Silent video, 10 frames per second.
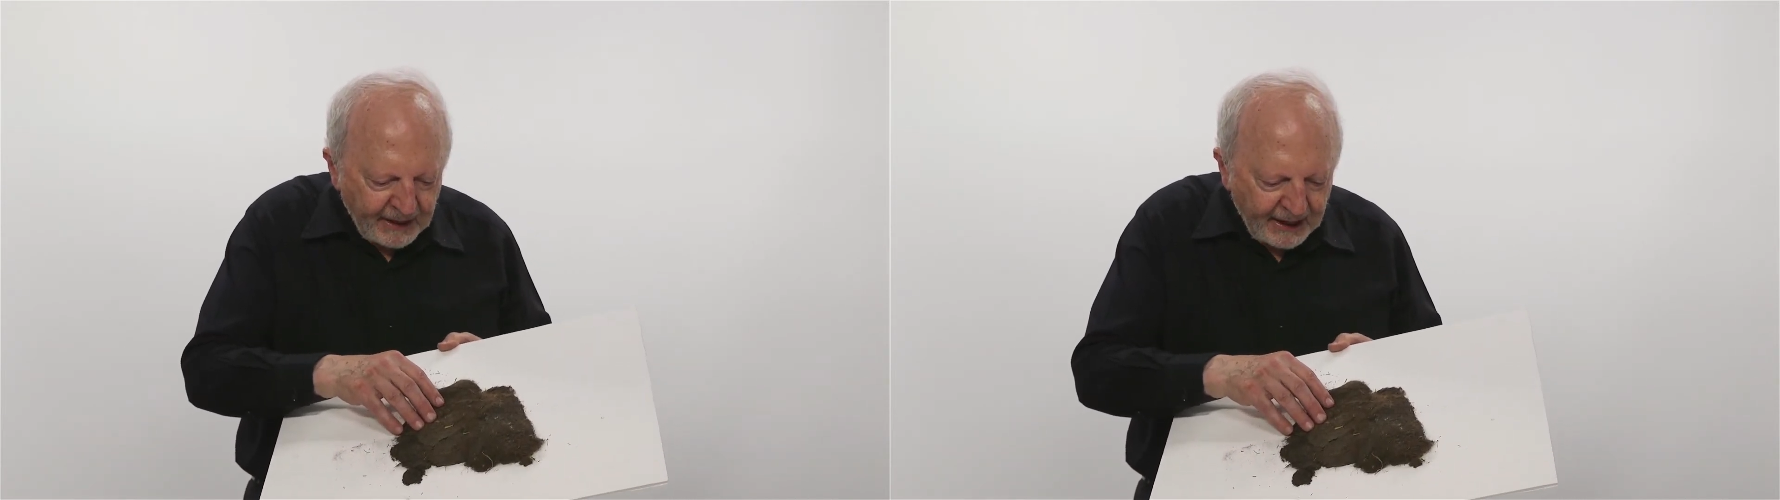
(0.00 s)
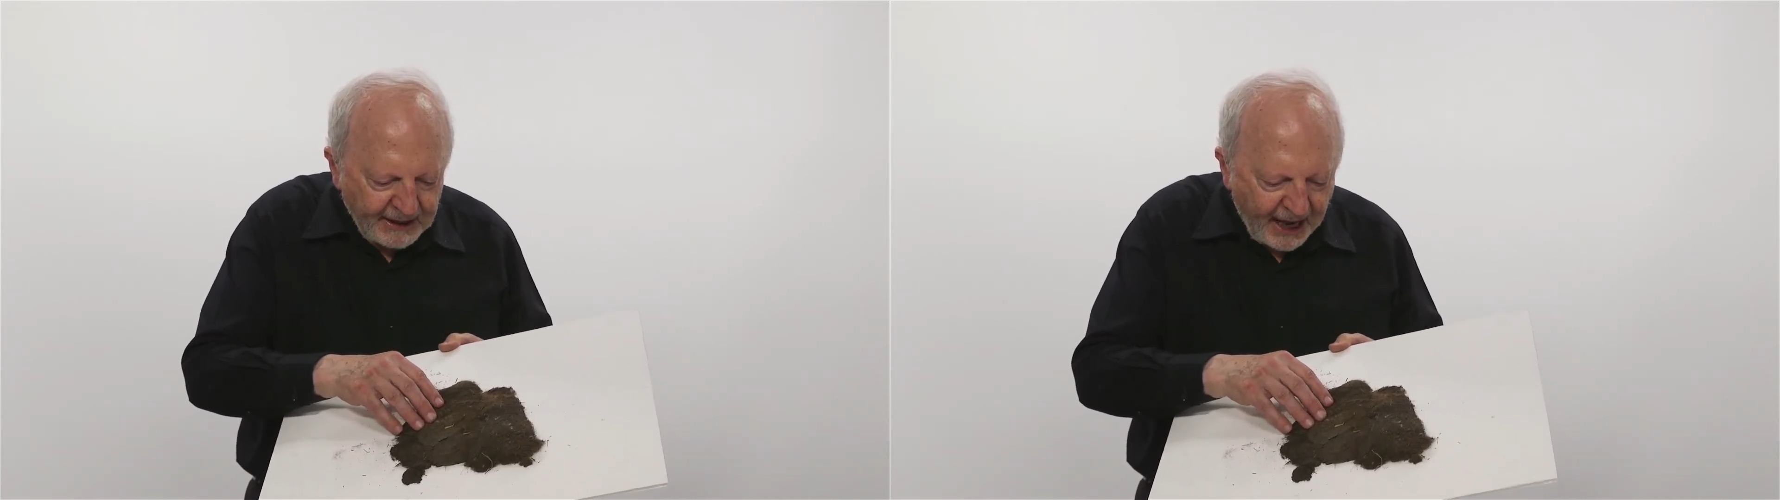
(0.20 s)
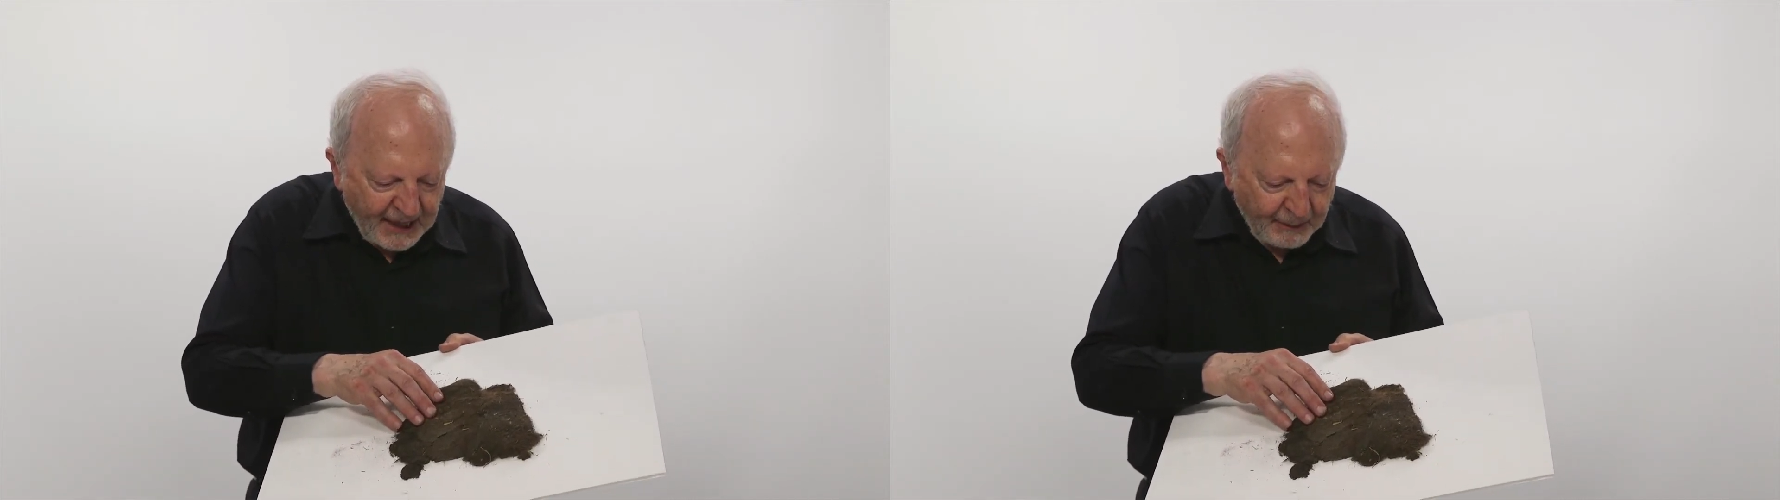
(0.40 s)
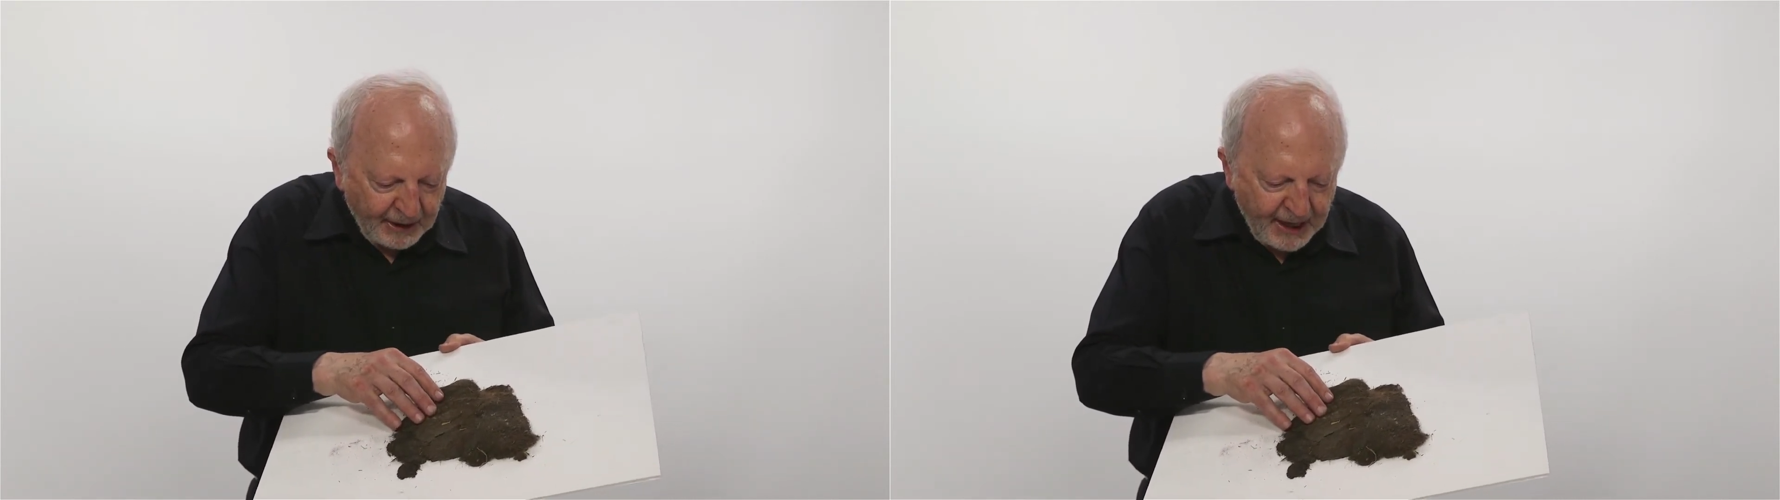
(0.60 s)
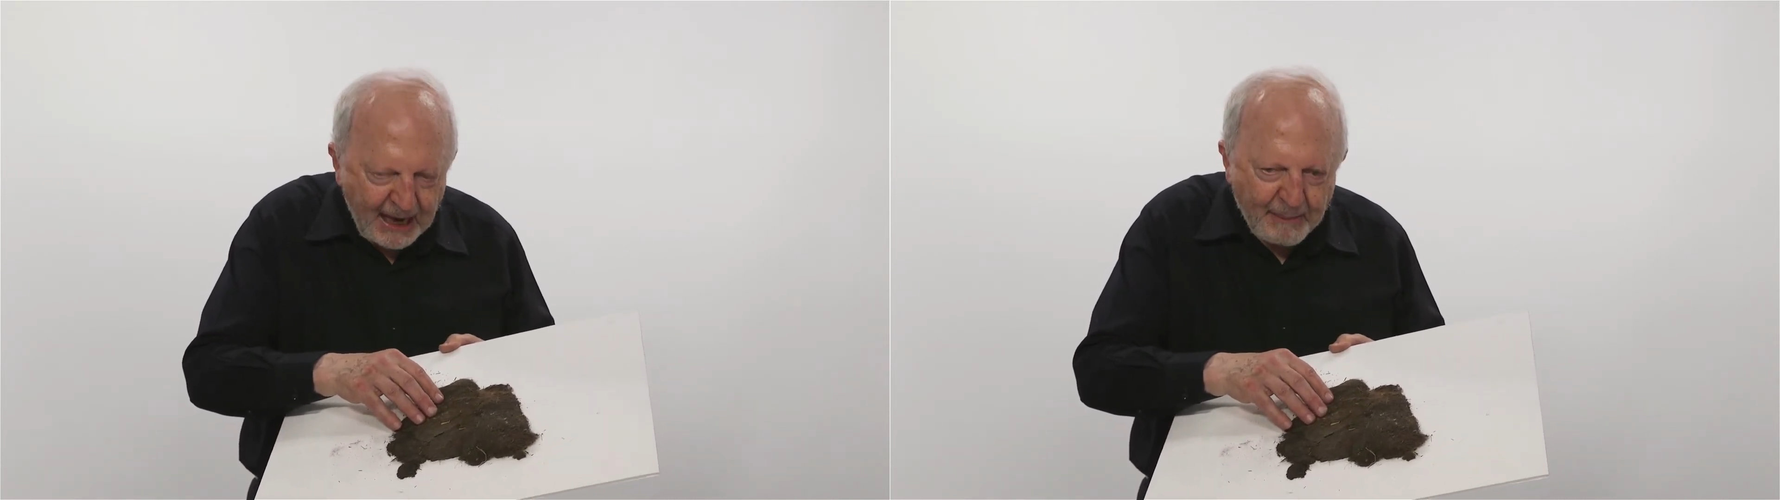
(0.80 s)
It's animal
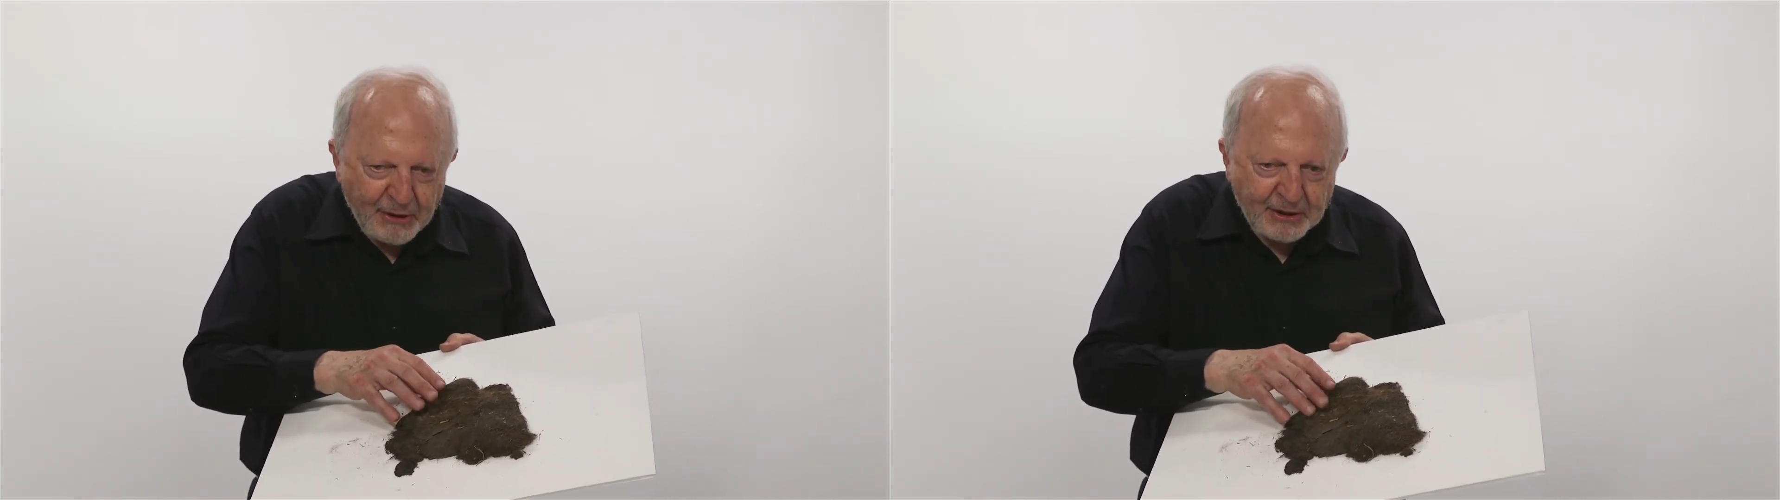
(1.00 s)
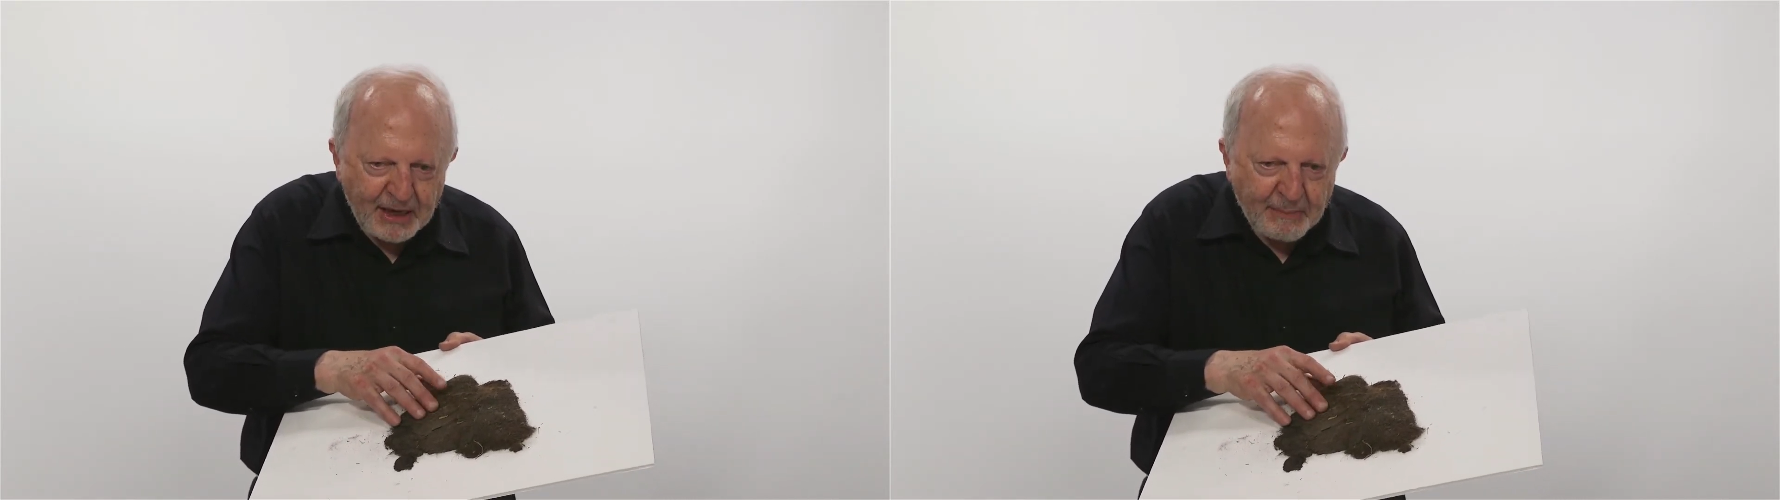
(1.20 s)
hair mostly,